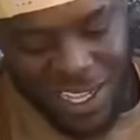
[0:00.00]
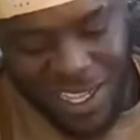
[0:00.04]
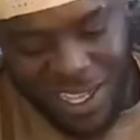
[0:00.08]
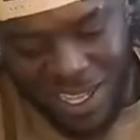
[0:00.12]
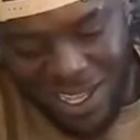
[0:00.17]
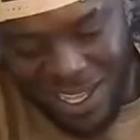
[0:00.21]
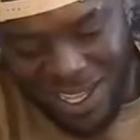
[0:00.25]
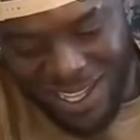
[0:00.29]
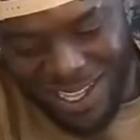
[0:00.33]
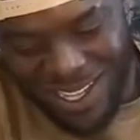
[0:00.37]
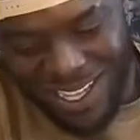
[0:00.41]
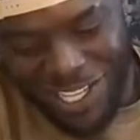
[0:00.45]

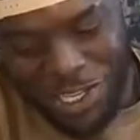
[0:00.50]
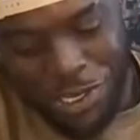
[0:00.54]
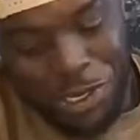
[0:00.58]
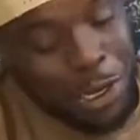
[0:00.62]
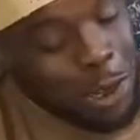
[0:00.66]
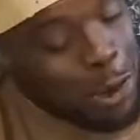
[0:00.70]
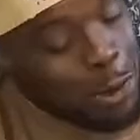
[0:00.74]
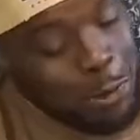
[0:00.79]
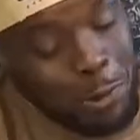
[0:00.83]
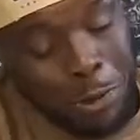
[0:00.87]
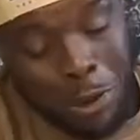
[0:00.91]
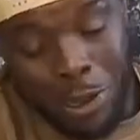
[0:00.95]
Yeah,
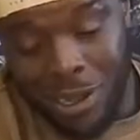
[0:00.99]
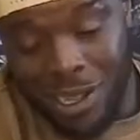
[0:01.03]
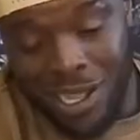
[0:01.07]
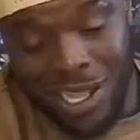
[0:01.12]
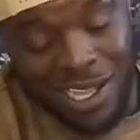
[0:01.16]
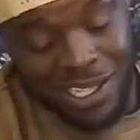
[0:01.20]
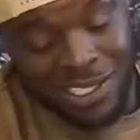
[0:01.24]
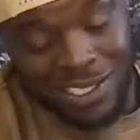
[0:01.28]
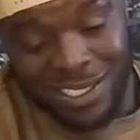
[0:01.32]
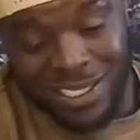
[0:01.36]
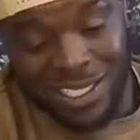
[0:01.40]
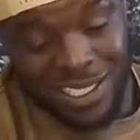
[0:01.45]
you know
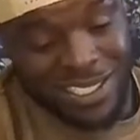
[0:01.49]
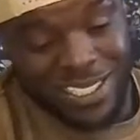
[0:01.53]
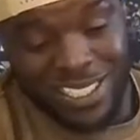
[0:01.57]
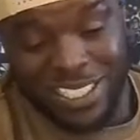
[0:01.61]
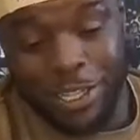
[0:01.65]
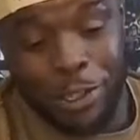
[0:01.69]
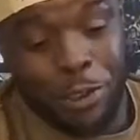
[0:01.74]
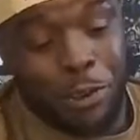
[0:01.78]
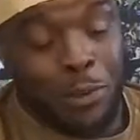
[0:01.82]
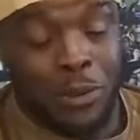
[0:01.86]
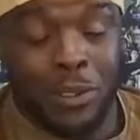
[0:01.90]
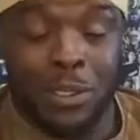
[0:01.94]
what?
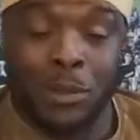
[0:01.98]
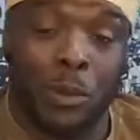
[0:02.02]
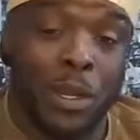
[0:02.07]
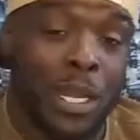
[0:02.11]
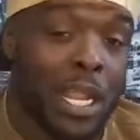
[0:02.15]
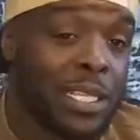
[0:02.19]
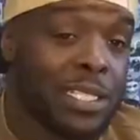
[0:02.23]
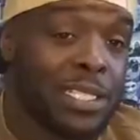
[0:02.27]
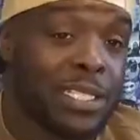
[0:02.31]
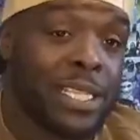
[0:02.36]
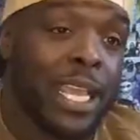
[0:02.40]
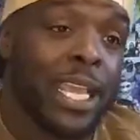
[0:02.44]
Still,
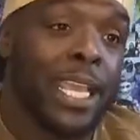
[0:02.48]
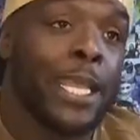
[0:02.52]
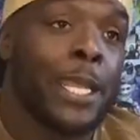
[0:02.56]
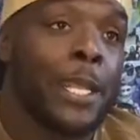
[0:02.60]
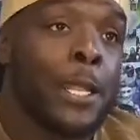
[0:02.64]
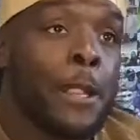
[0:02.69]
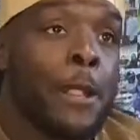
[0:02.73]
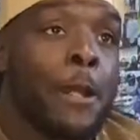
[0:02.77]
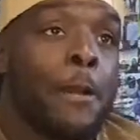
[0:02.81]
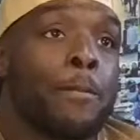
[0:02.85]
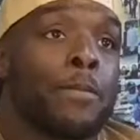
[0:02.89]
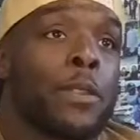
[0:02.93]
when I say